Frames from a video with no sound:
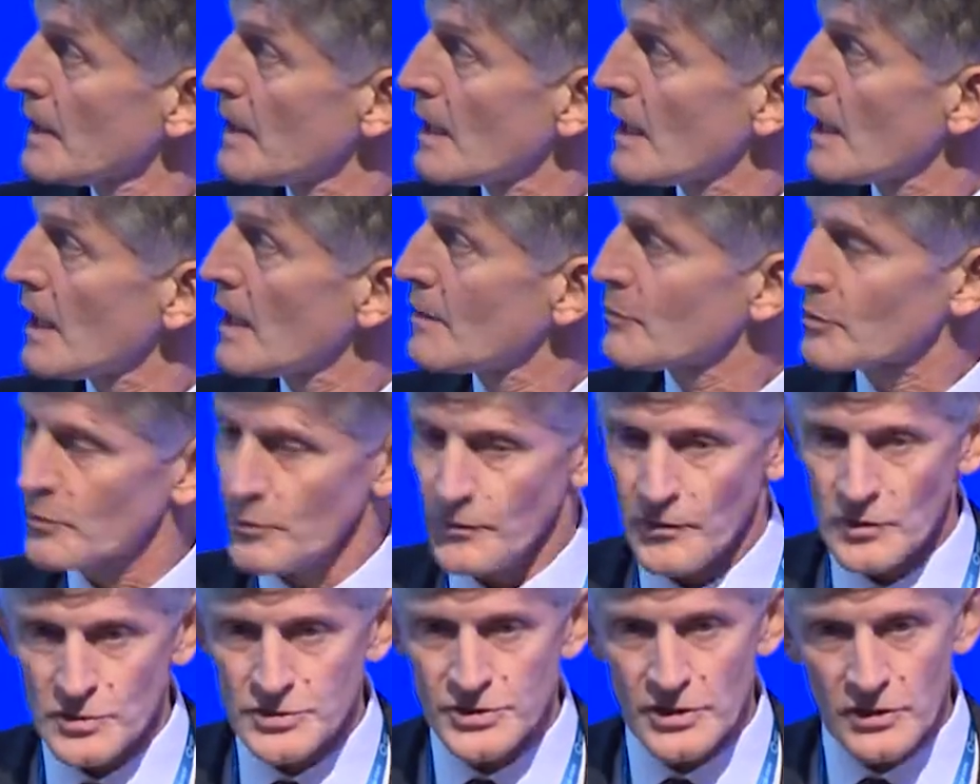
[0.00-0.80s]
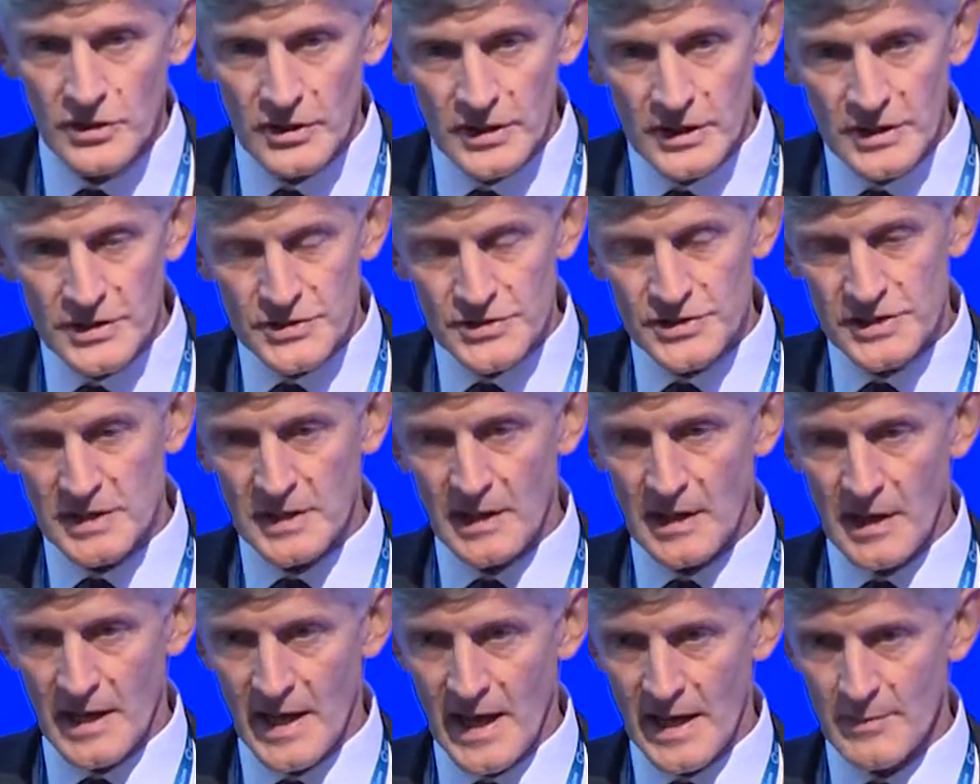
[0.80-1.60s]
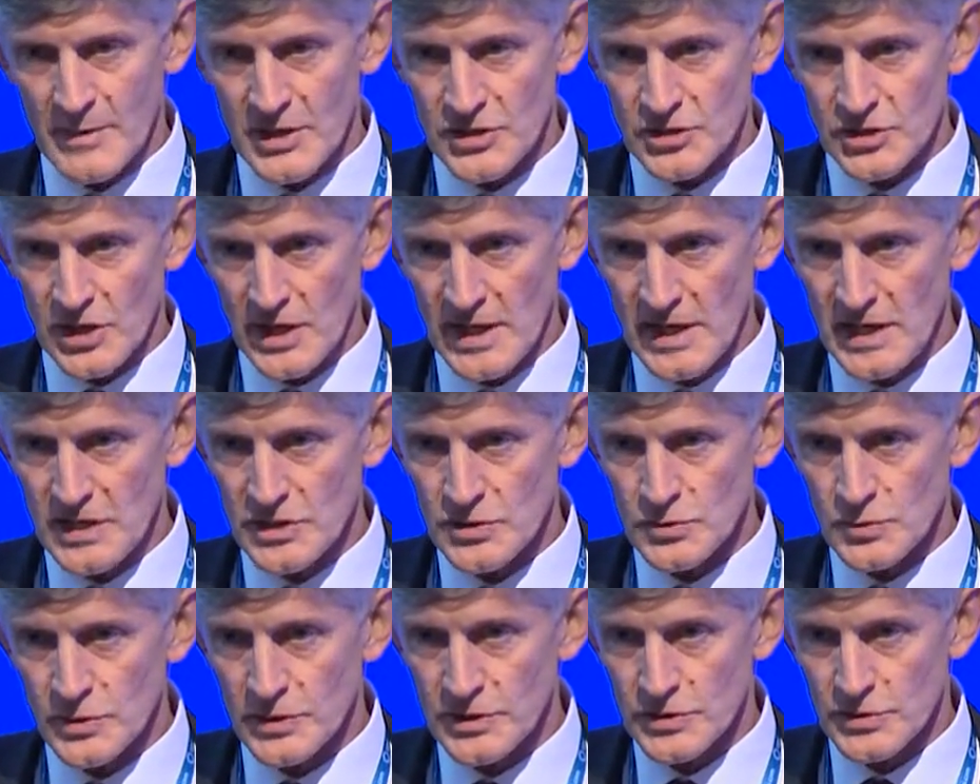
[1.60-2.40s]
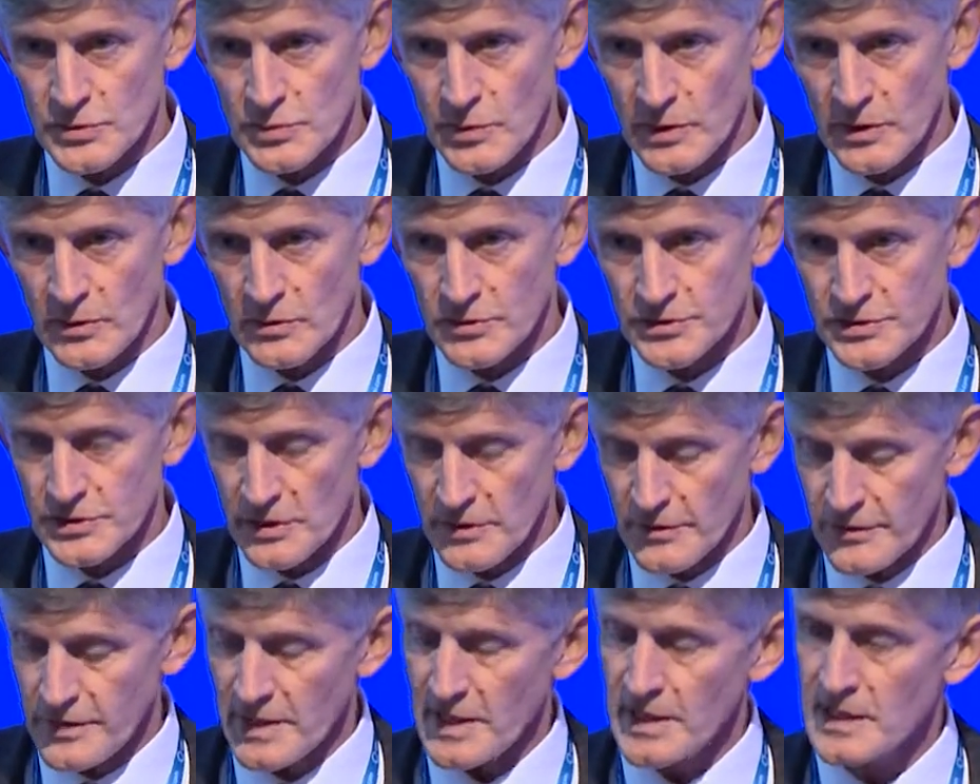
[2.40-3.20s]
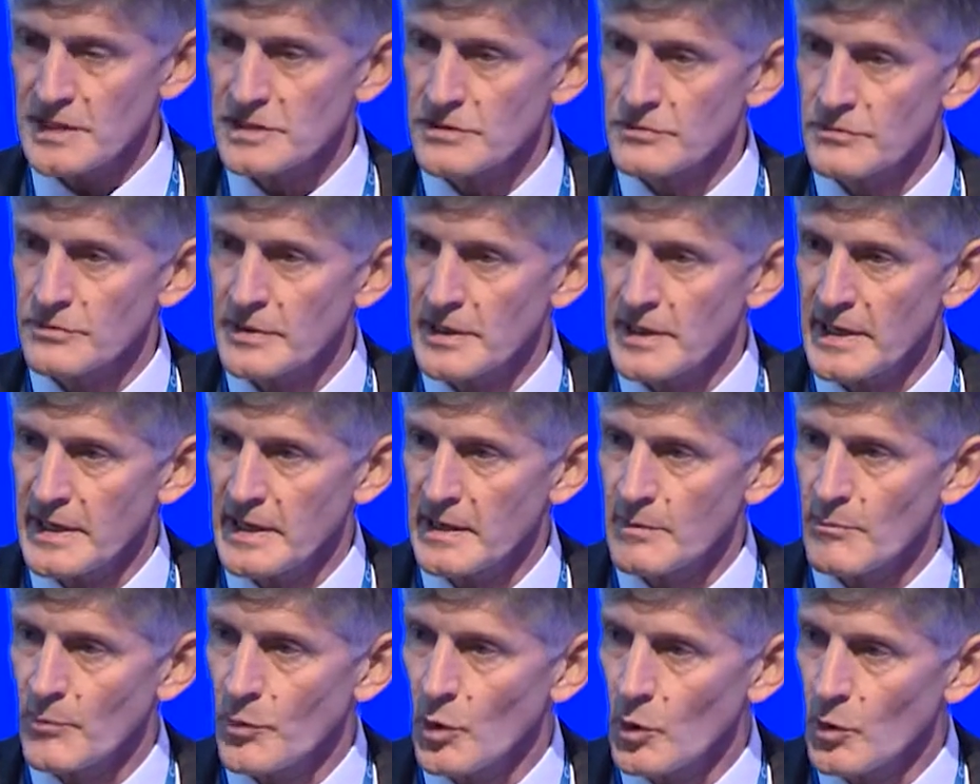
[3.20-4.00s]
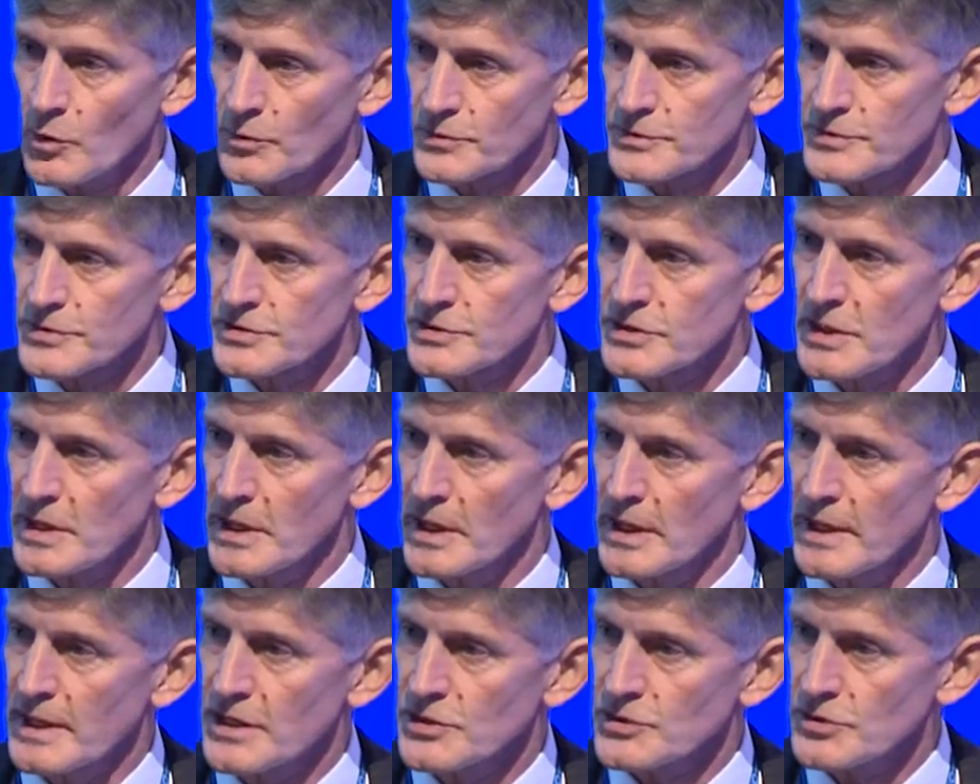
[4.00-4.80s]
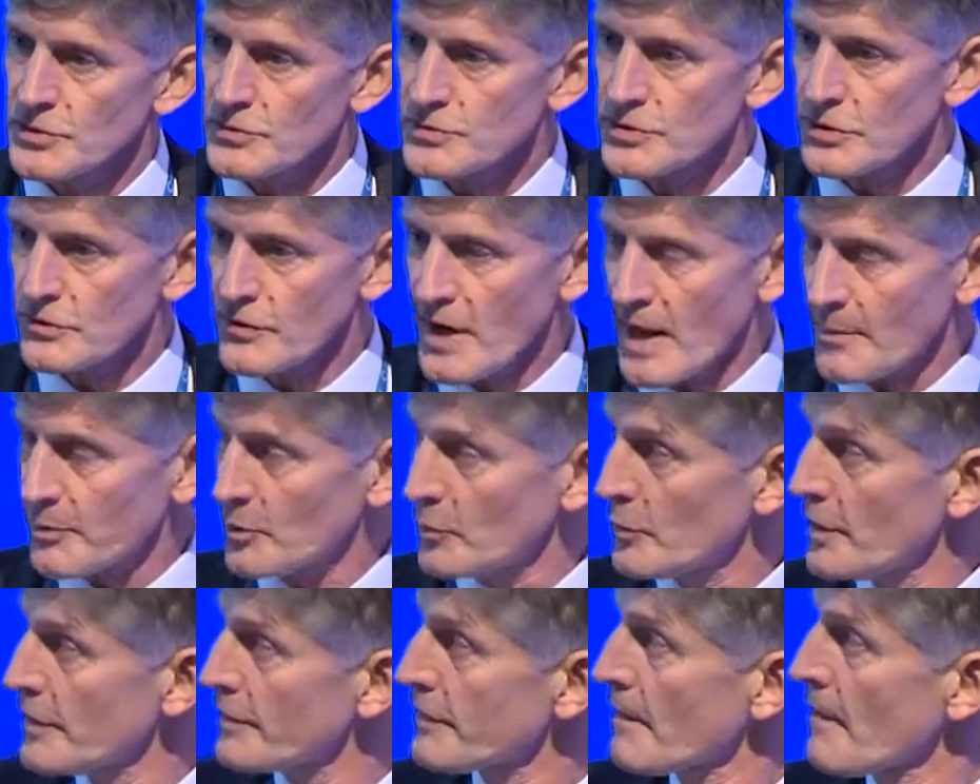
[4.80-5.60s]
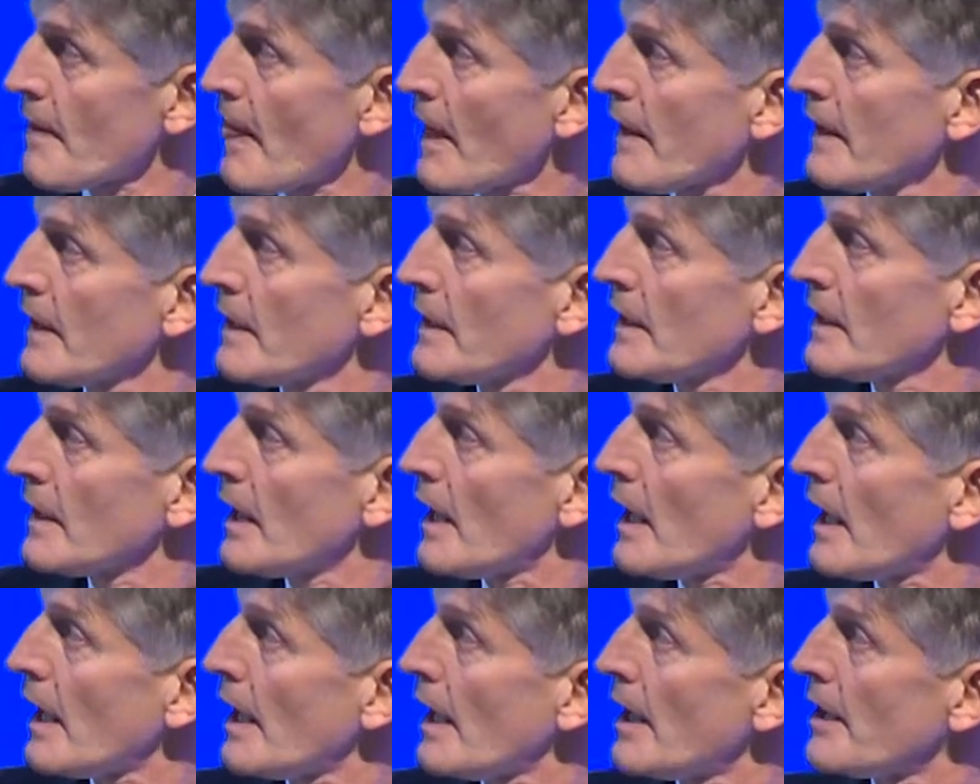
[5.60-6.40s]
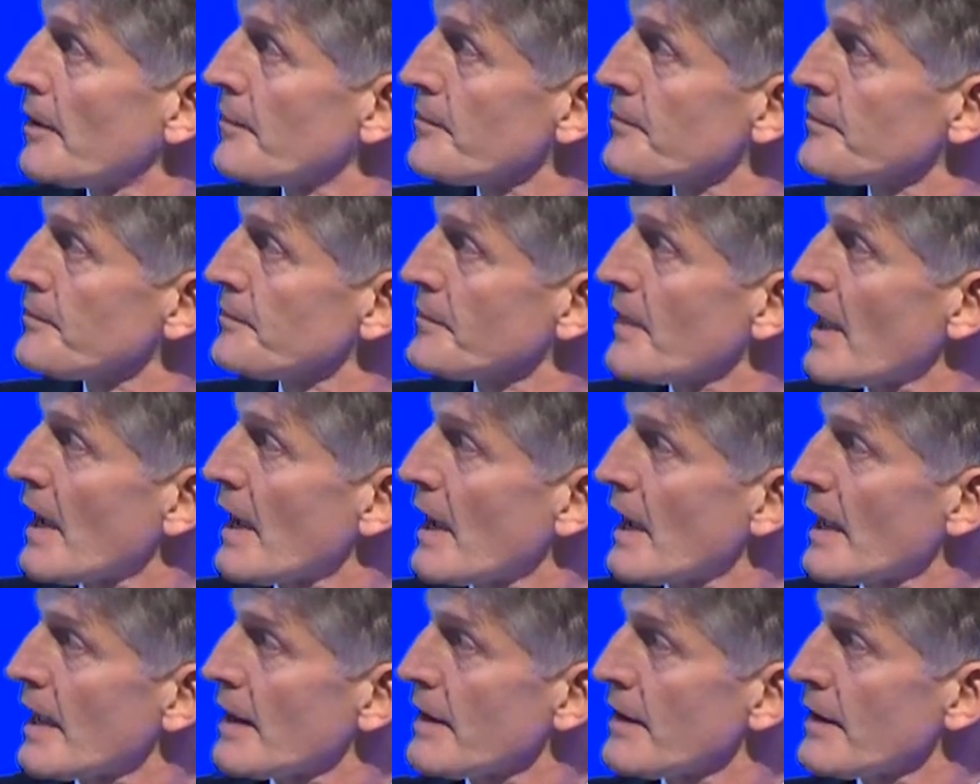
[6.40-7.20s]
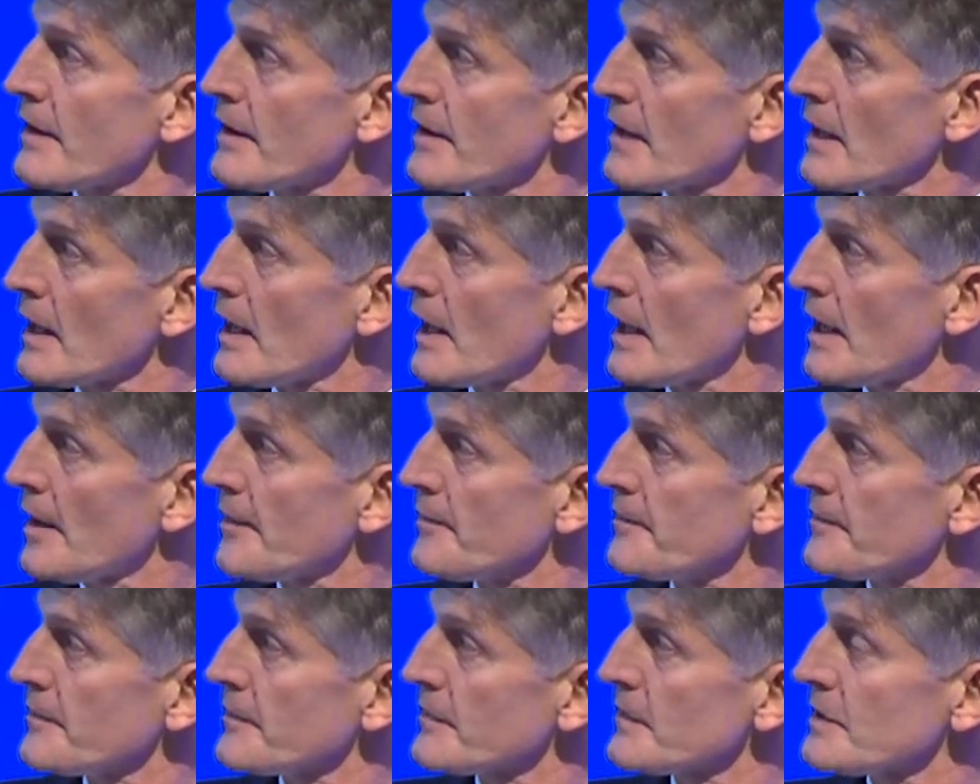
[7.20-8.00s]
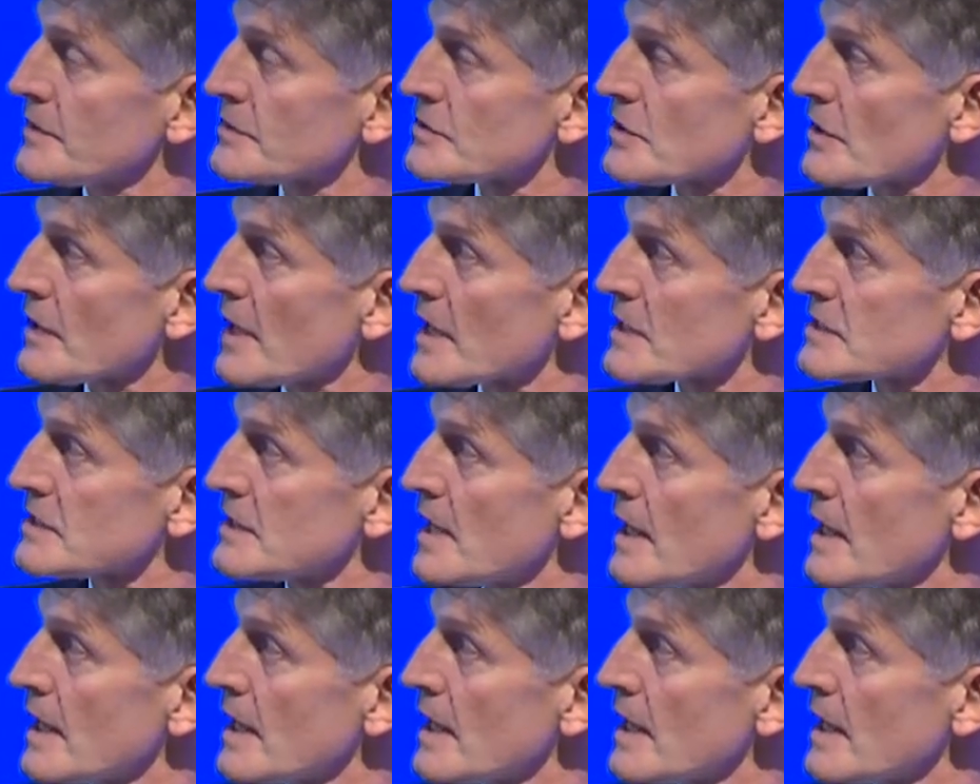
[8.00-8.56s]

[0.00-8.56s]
Uh, but we've also got to consider climate change, which we also think is a really important issue to grapple with. Um, and um, so that's